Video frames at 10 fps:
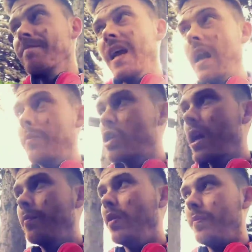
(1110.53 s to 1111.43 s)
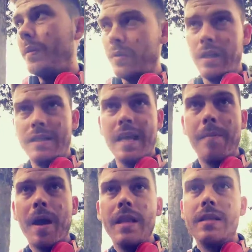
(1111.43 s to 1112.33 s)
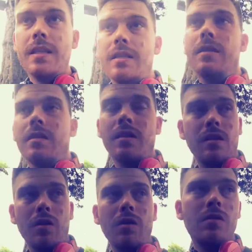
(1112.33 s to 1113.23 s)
And I'm trying to put people in the same mind state, and